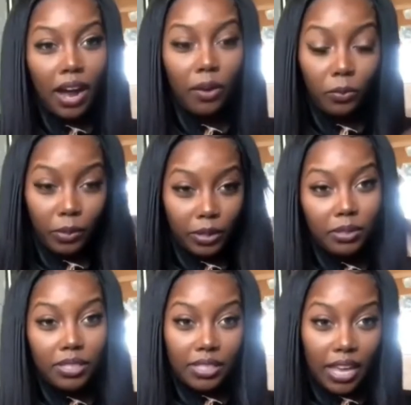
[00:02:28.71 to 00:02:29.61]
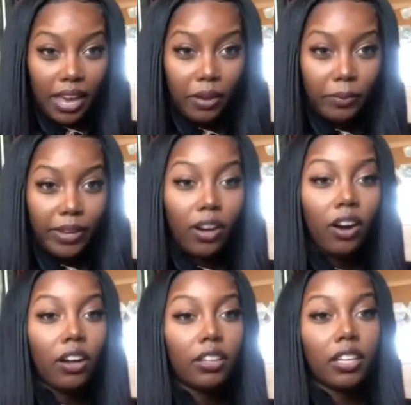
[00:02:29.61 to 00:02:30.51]
I will say, when
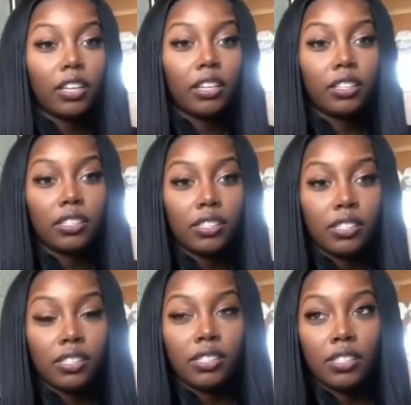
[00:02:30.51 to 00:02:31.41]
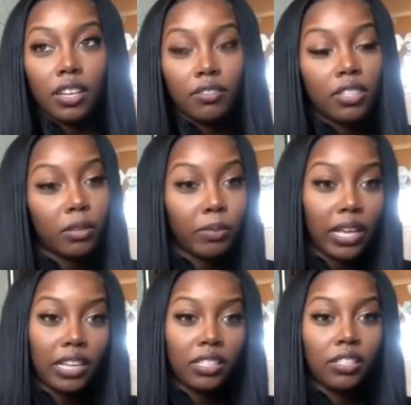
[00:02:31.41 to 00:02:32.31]
all the stuff took
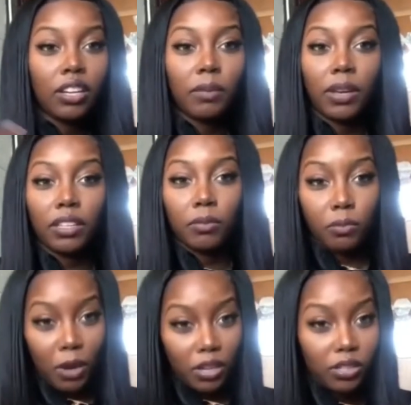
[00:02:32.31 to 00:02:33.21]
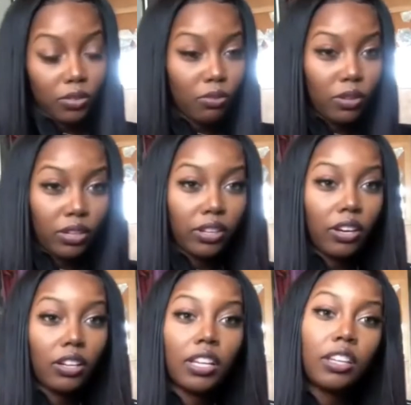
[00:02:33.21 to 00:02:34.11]
place, he started making them remarks on Twitter
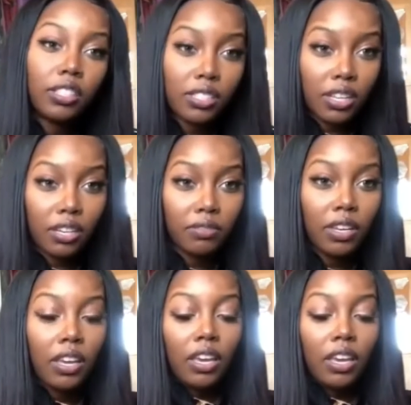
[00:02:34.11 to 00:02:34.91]
and all that other stuff,